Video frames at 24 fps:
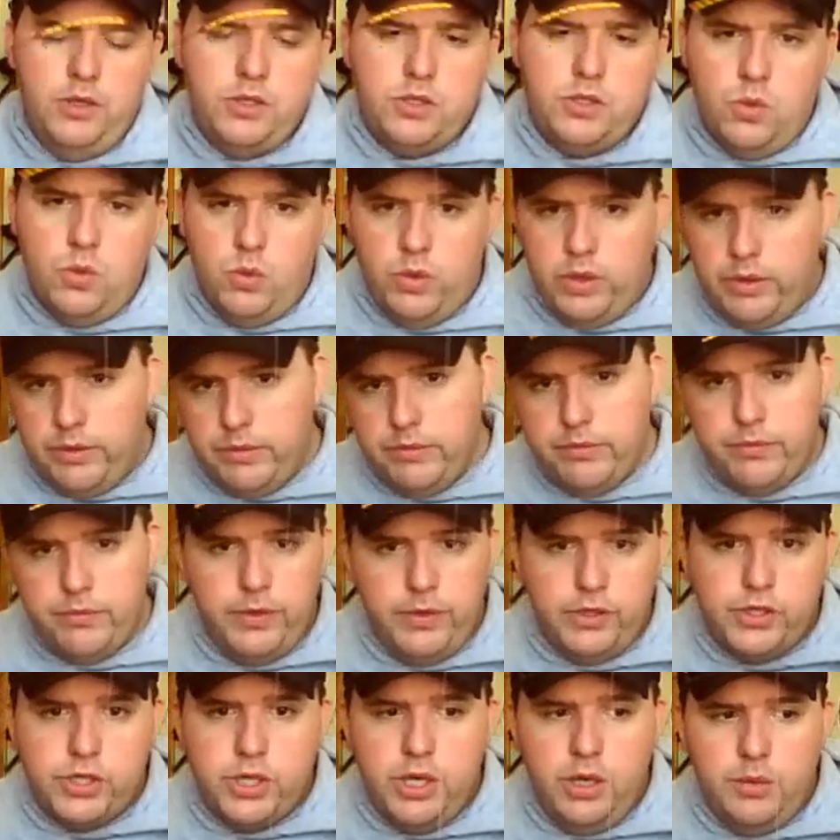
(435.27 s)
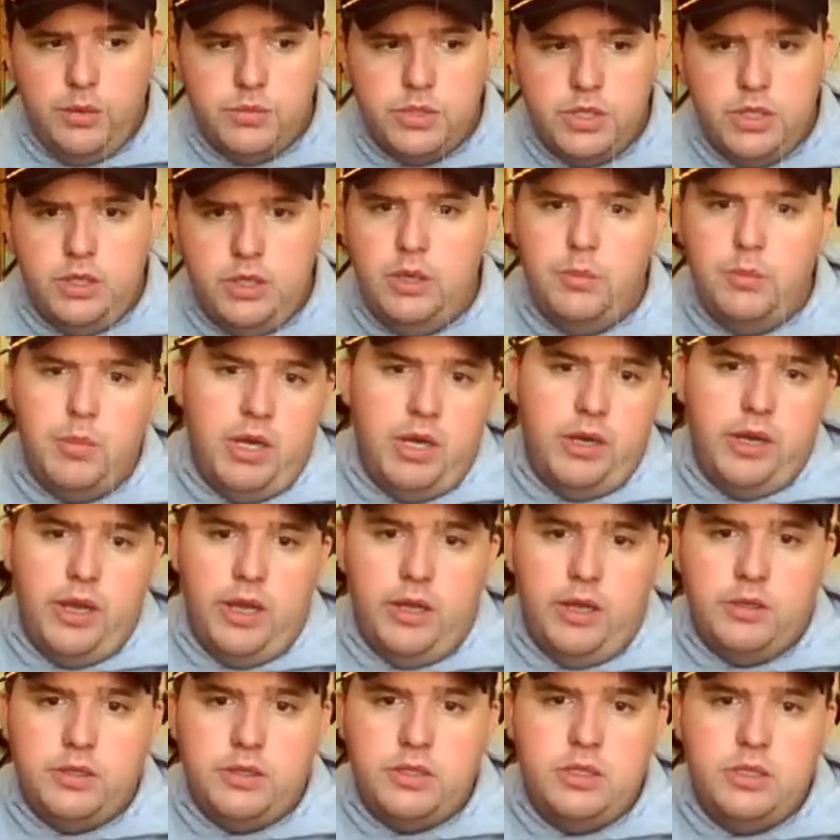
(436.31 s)
So when a fish comes in, he may
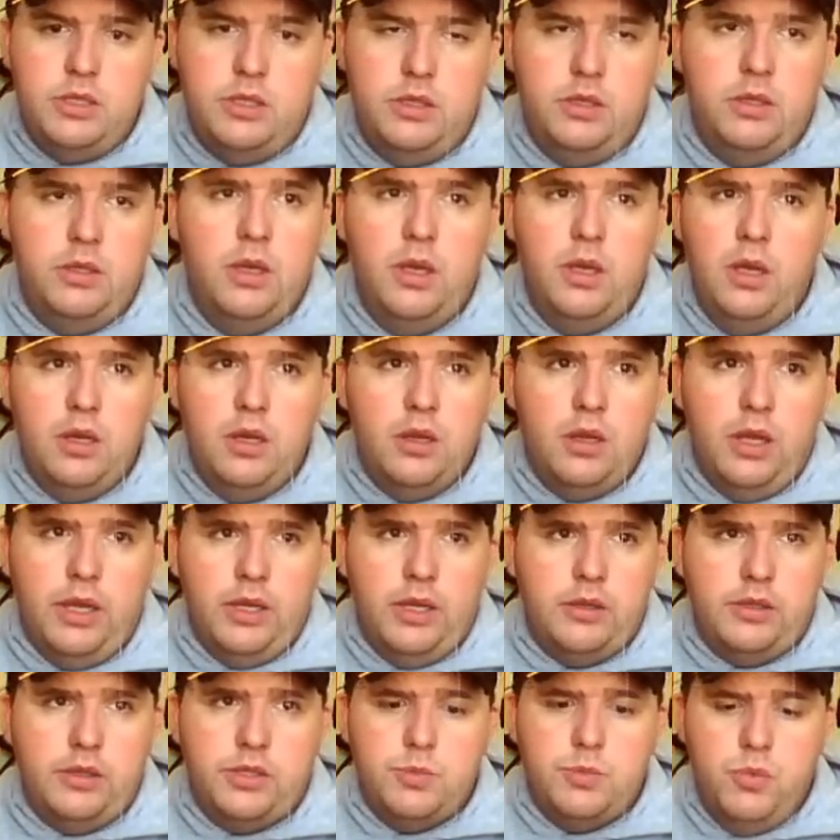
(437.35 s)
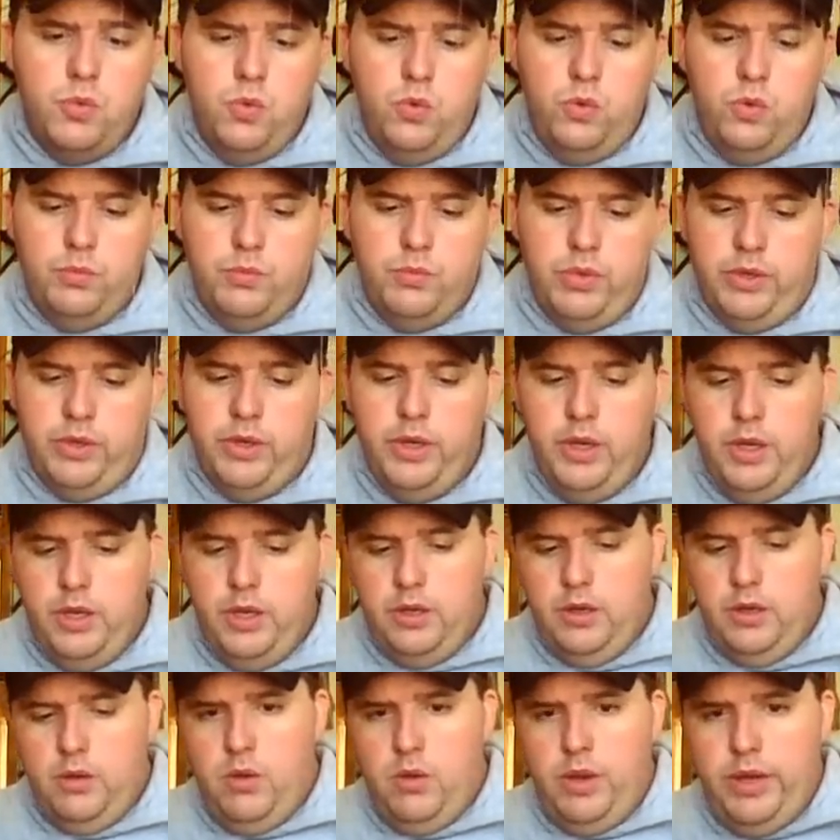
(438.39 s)
not see like the spoon, but
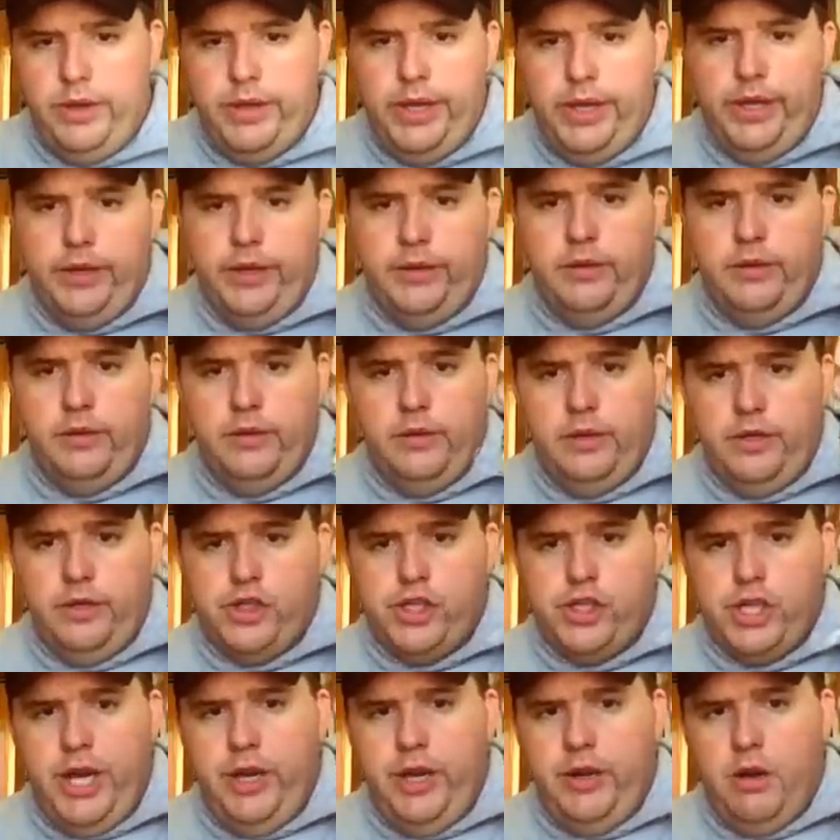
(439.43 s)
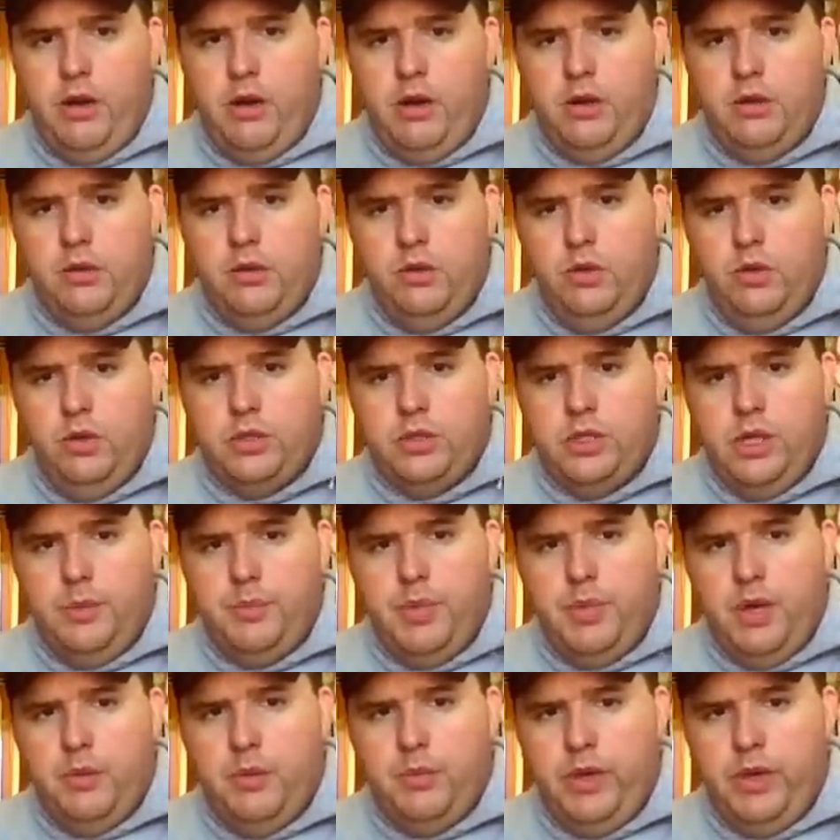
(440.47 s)
you know, I got a shiner hooked
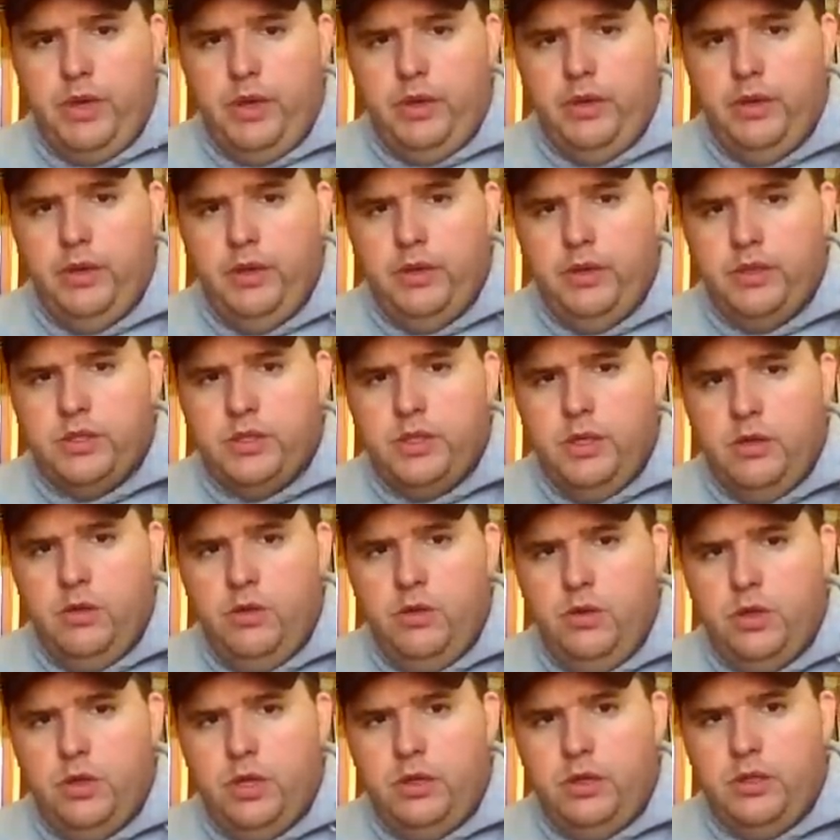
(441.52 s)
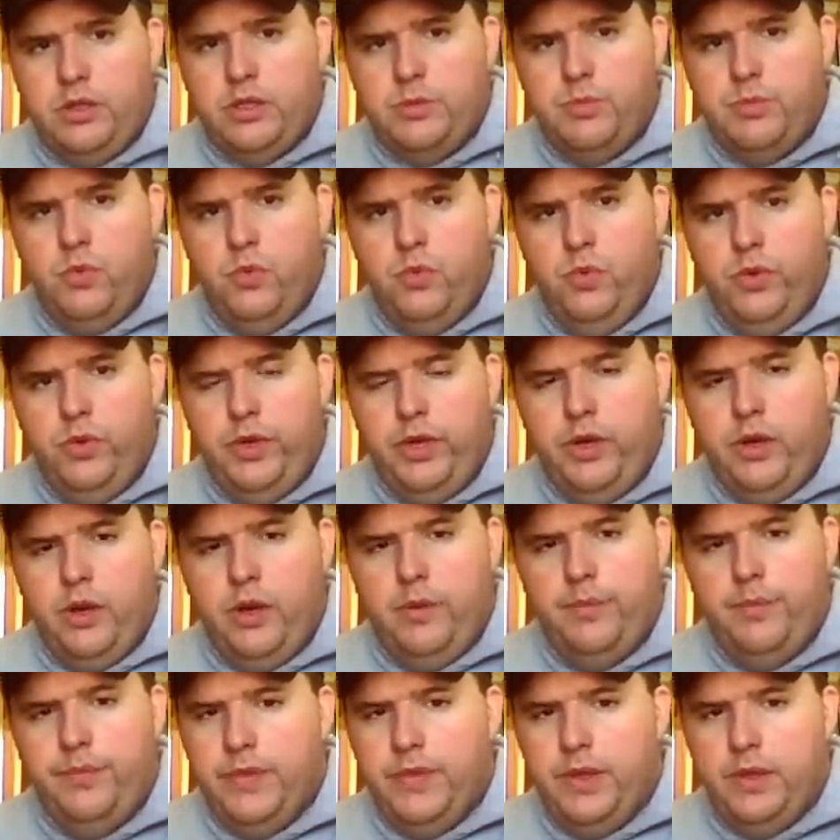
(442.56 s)
up on my single hook on the spoon
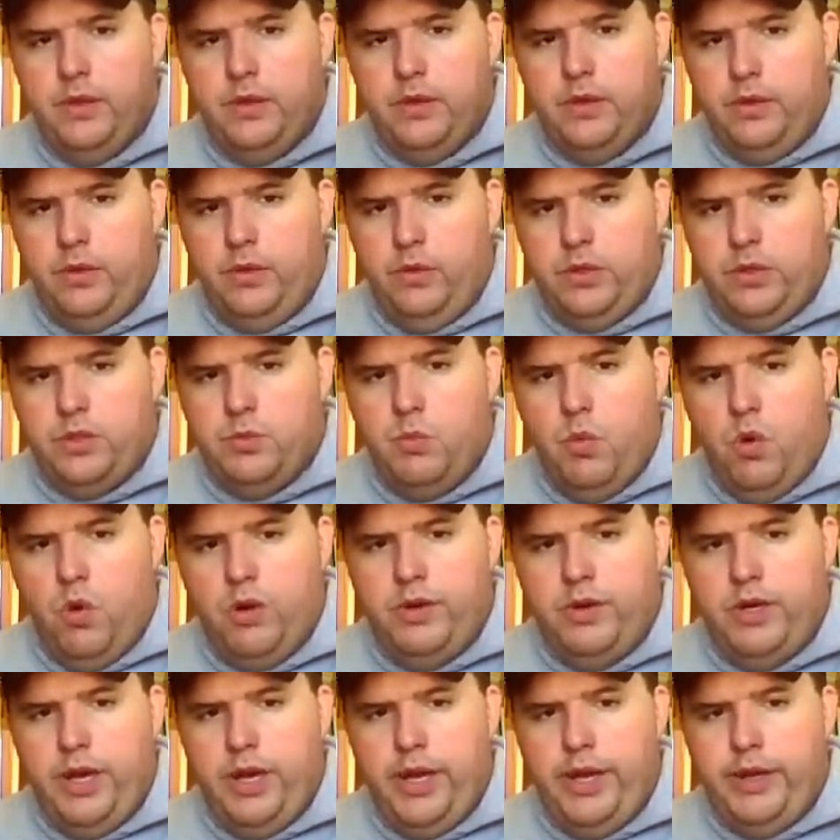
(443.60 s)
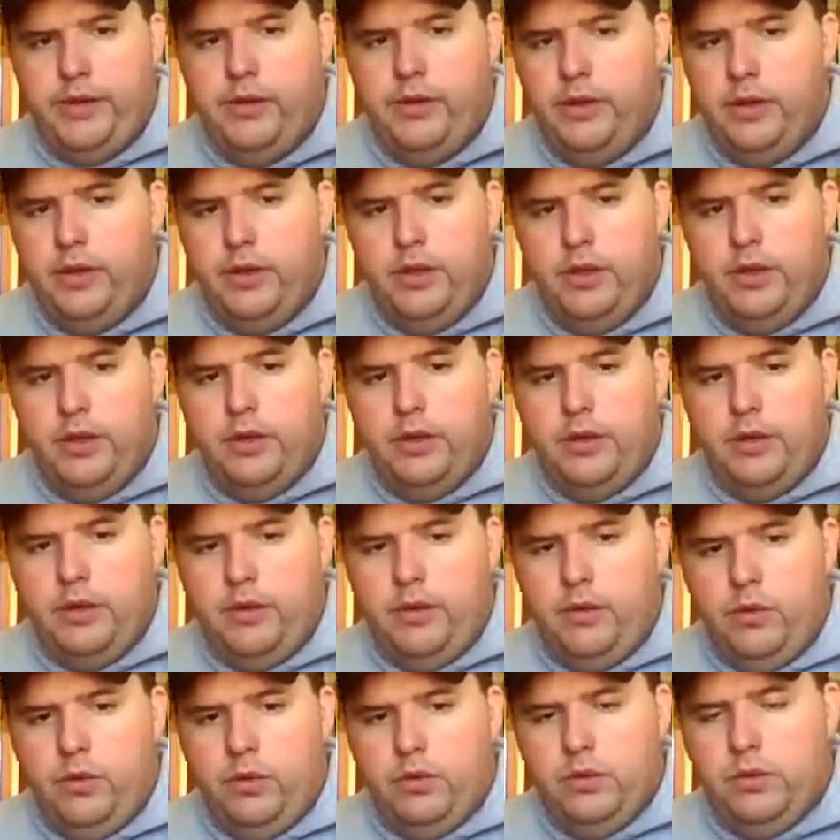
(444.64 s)
here. You know, it's more dead.
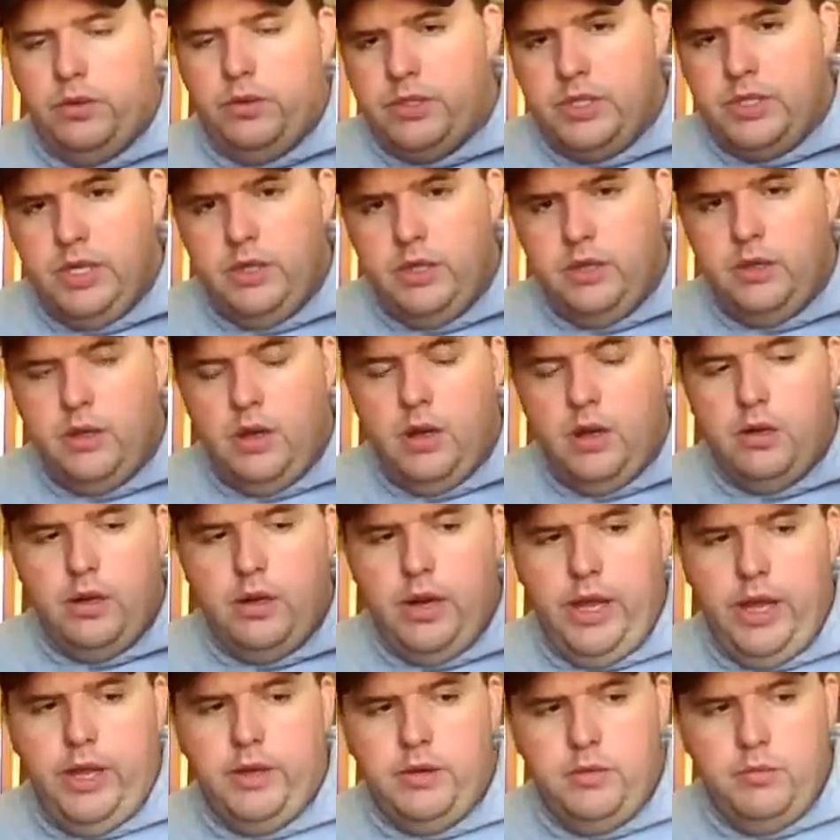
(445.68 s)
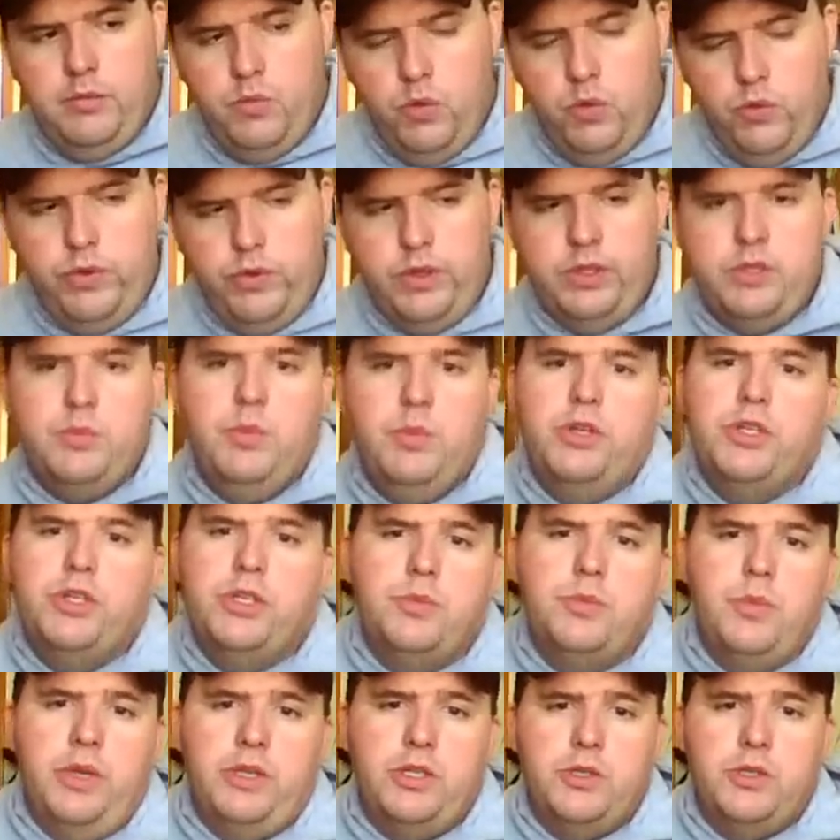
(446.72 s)
You know, it's sitting there not moving as
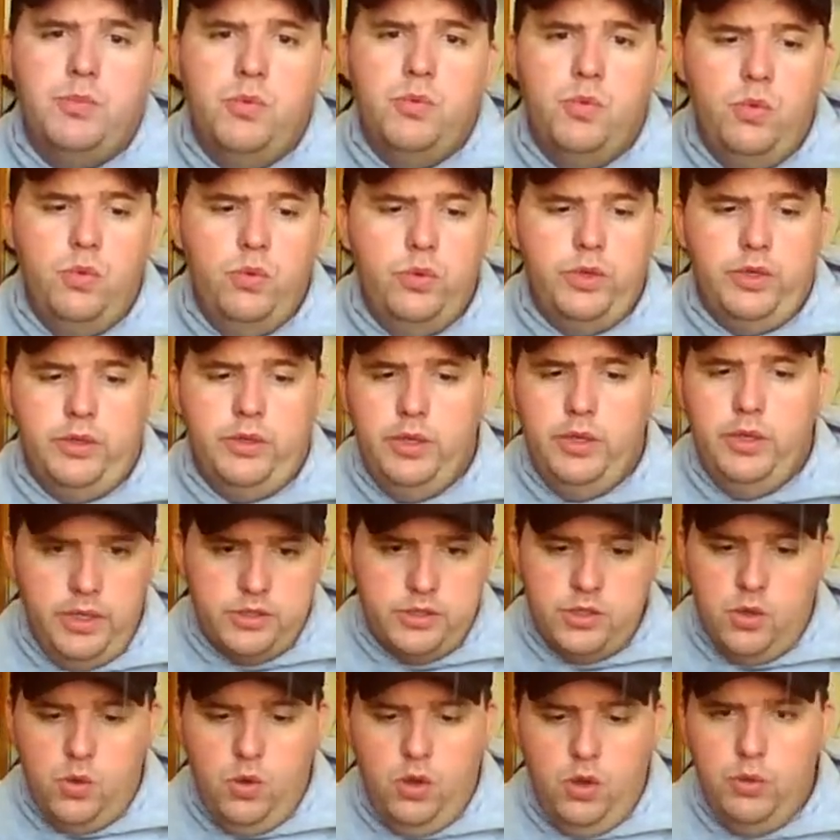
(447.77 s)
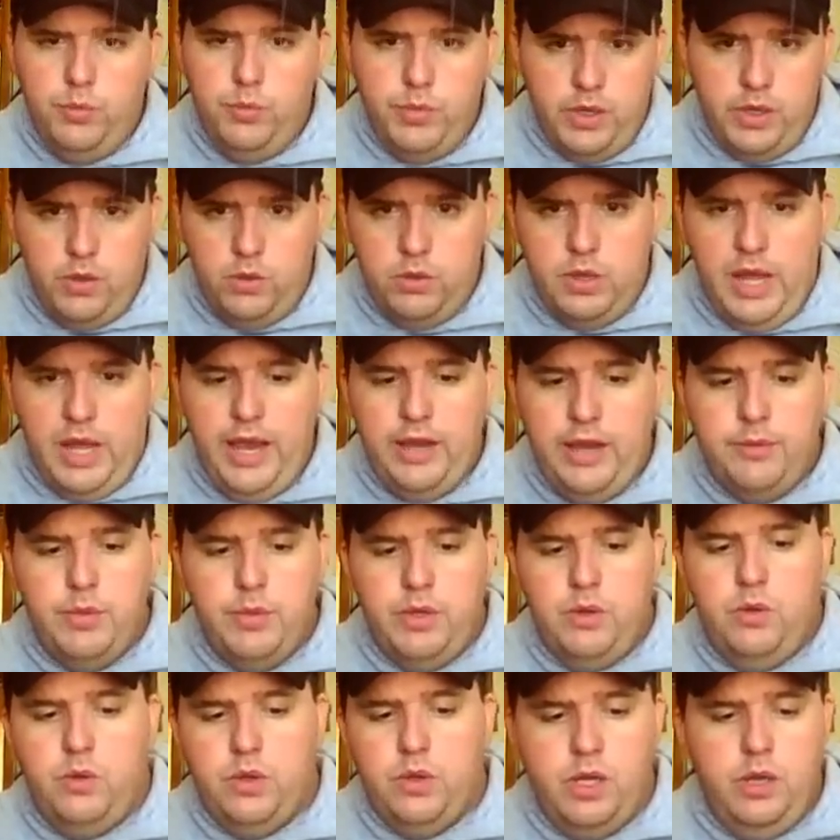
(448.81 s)
much as my spoon, and it's a whole minnow, live minnow.